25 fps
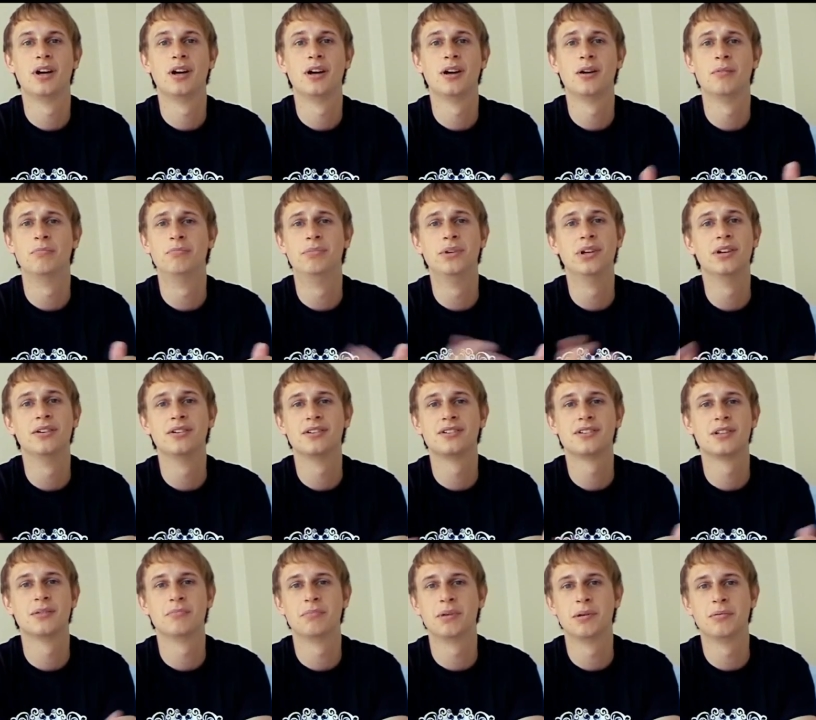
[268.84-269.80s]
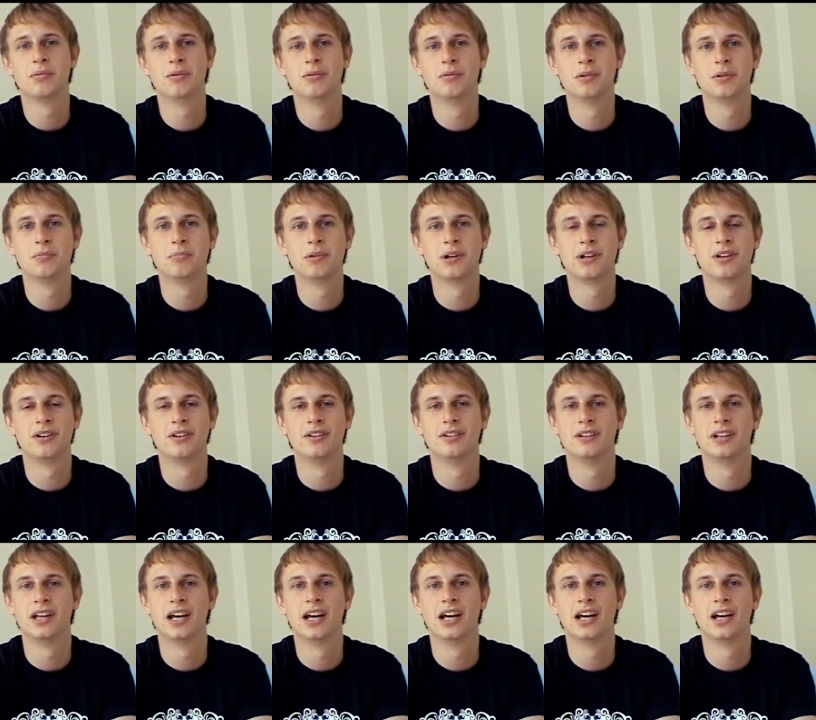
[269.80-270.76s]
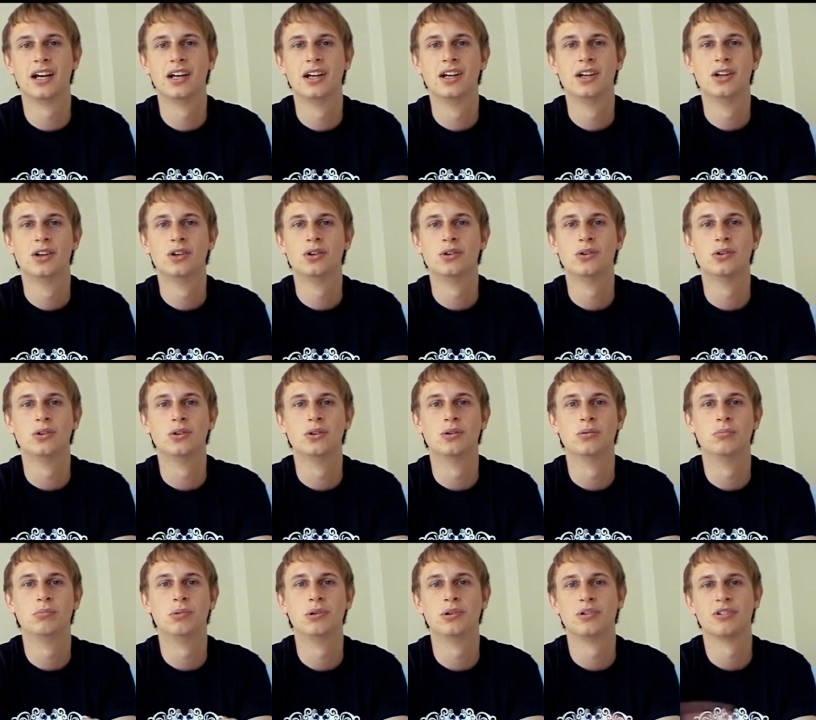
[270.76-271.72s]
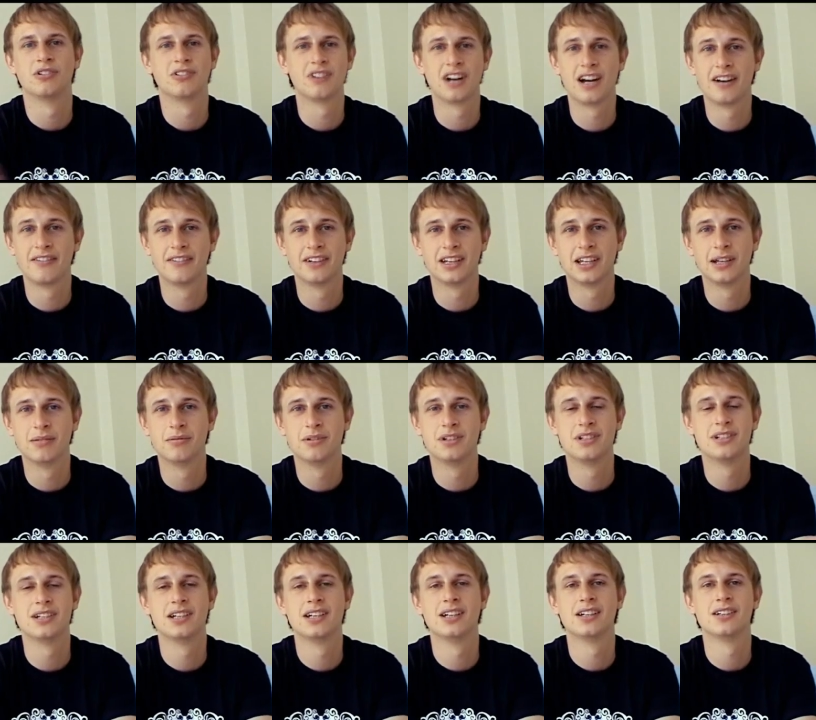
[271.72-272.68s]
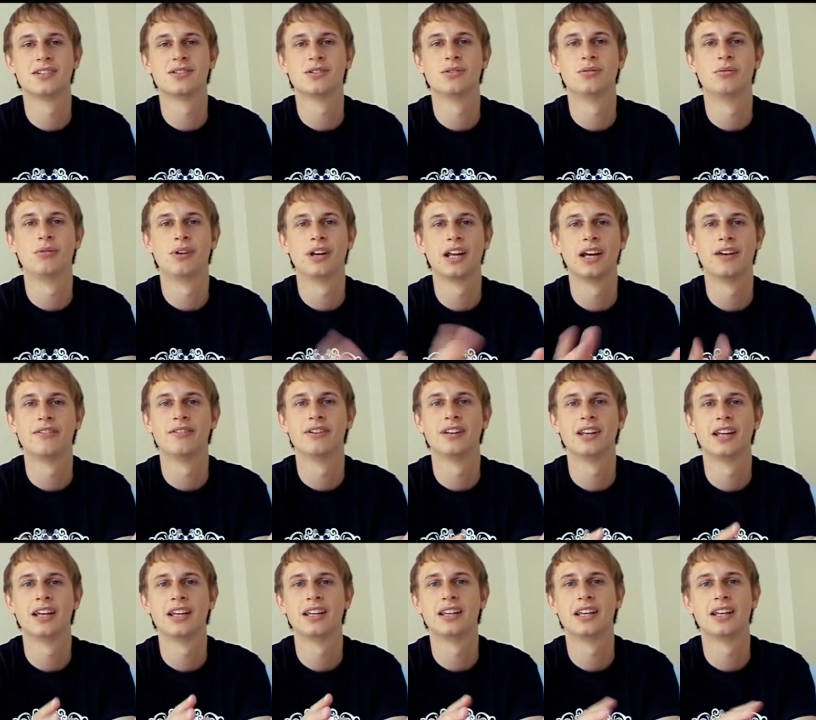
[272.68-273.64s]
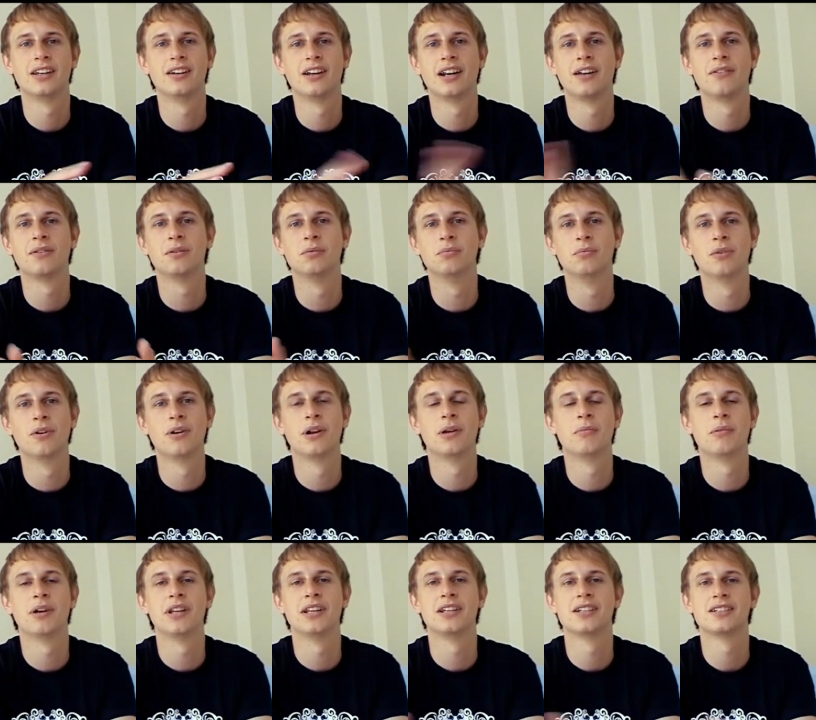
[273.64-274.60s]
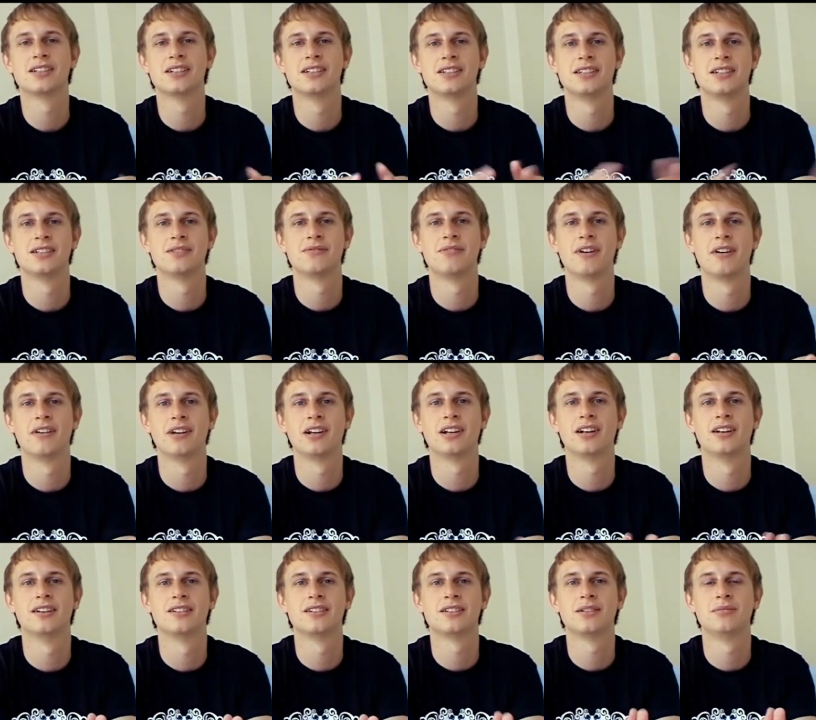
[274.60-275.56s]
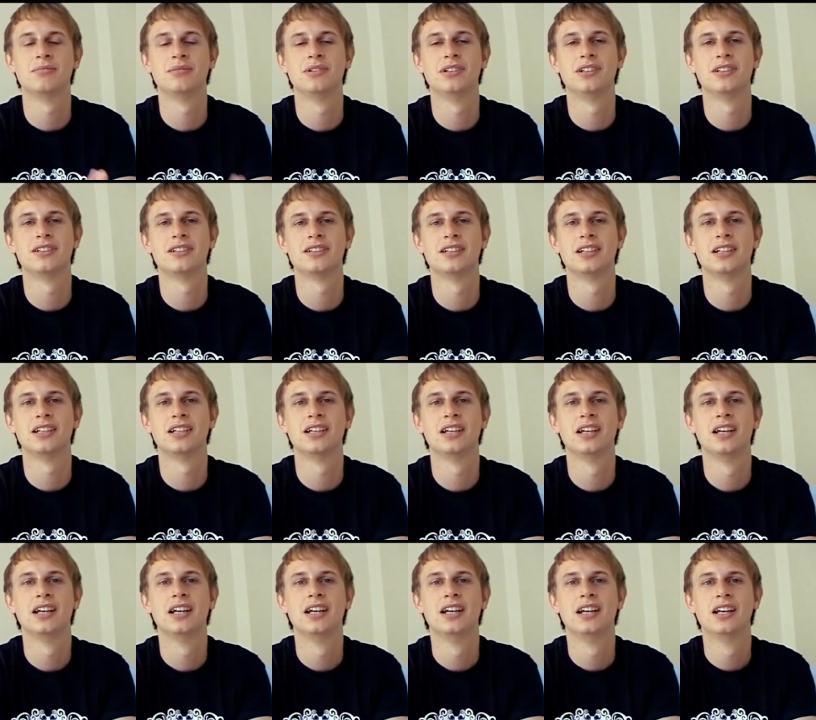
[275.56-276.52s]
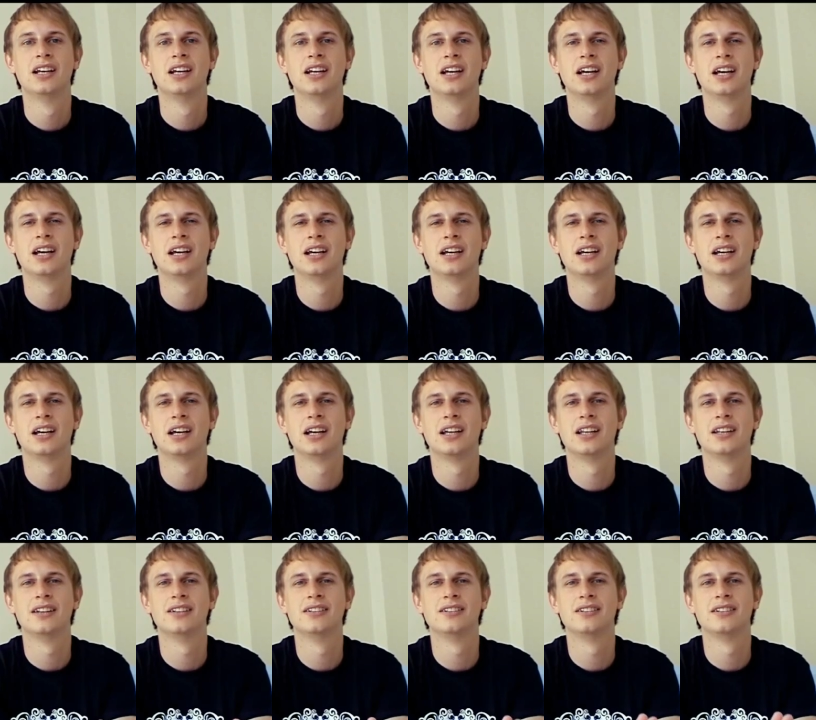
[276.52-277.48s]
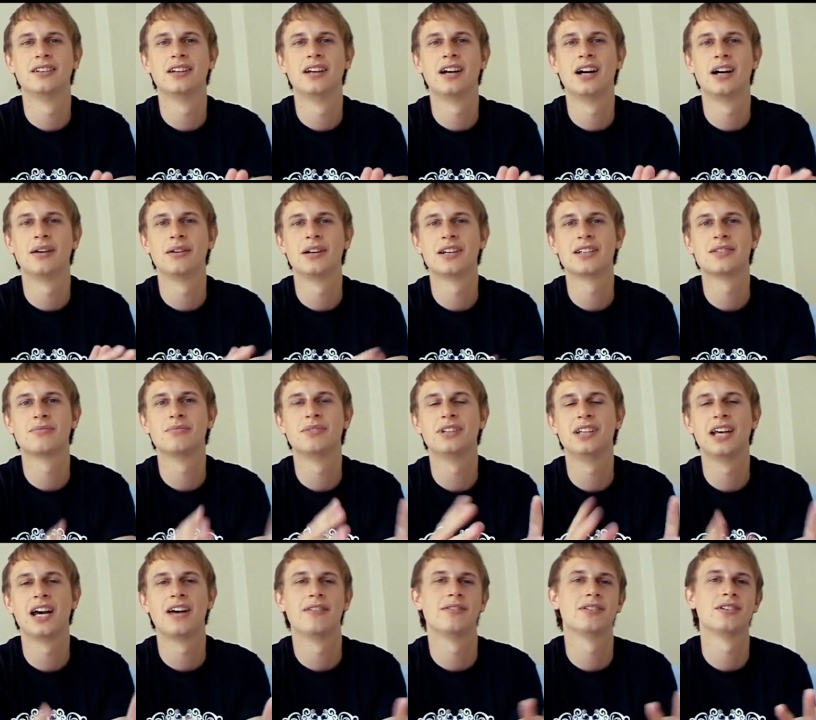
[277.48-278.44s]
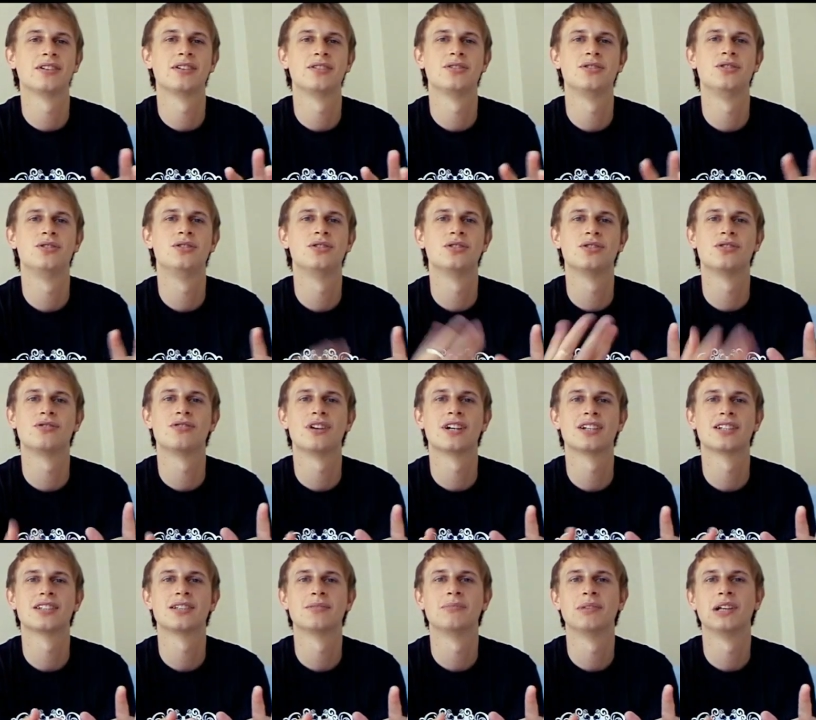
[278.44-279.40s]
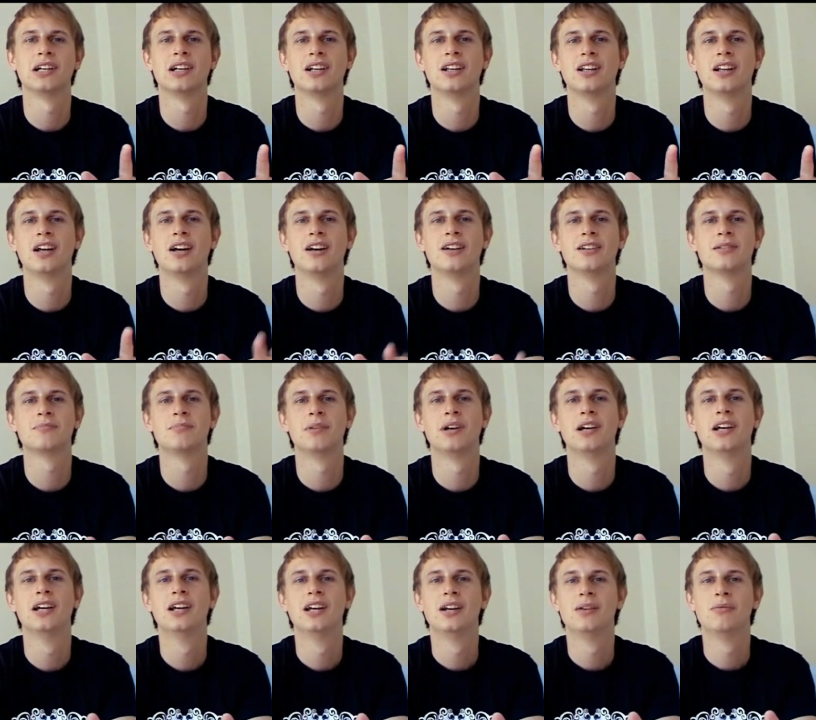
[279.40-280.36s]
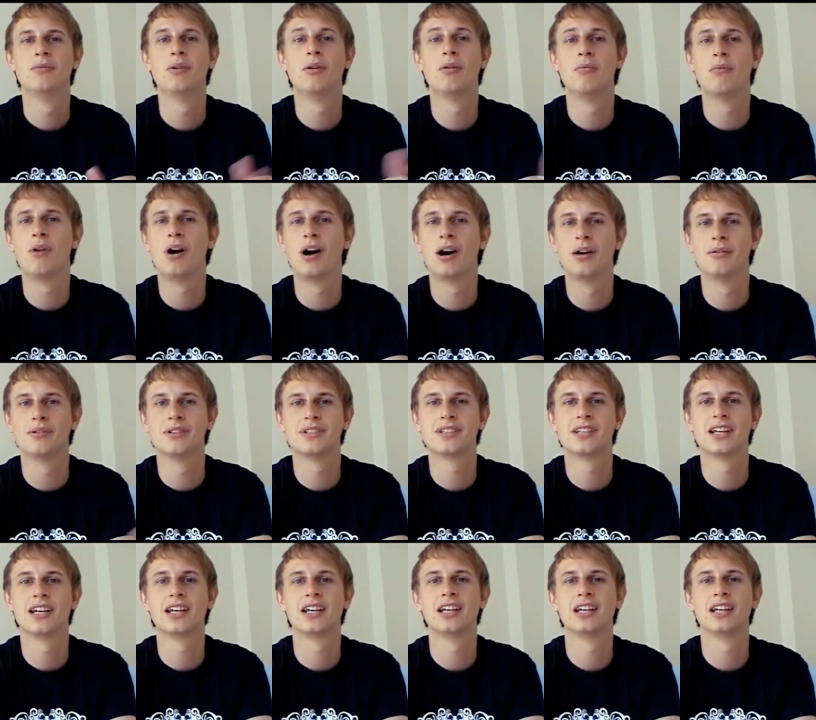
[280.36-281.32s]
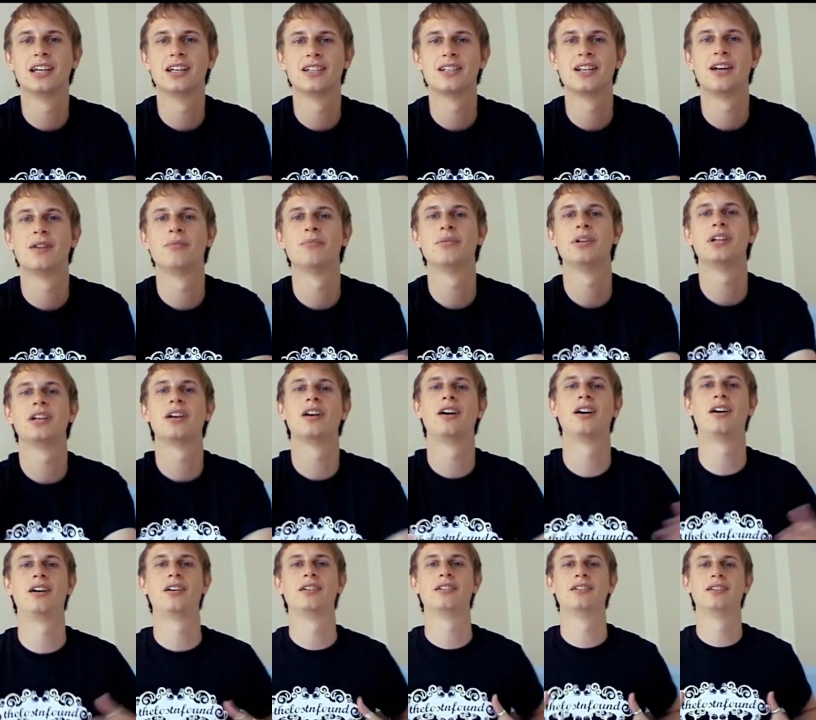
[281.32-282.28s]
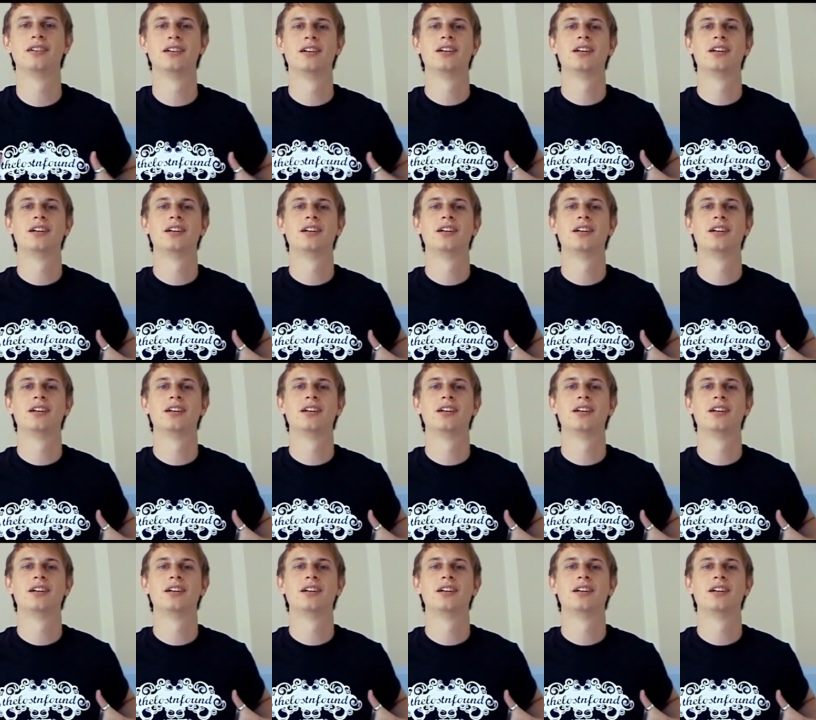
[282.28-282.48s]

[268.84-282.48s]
abuse that people would put on there, or pornographic images or whatever. They don't have to worry about this because it's very close community. And I'm guessing with the avatars you just dress them in clothes, but what I was thinking is, like, we can't